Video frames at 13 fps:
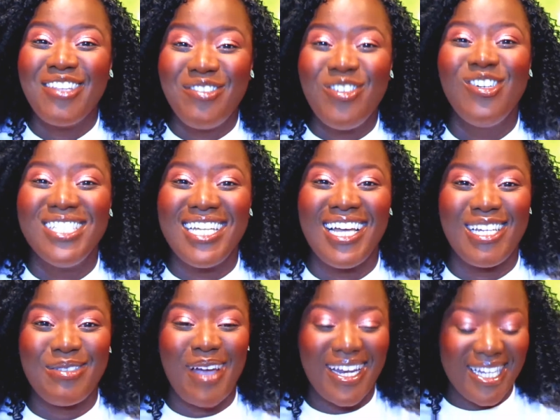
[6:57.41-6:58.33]
the full
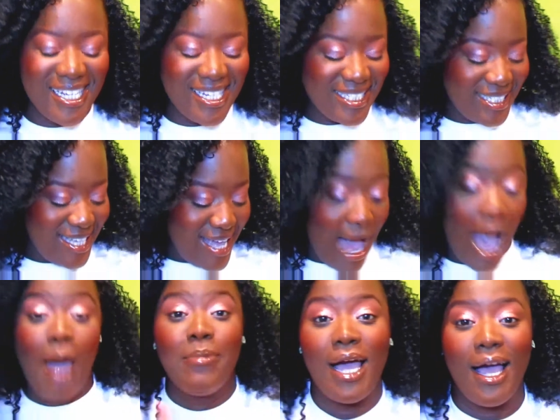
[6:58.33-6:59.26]
size product.
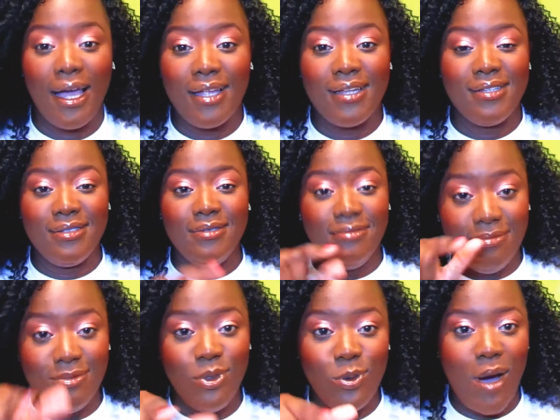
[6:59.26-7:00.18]
I'm not,
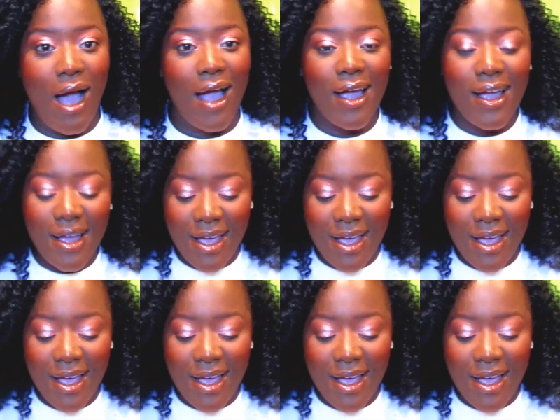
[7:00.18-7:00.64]
you are.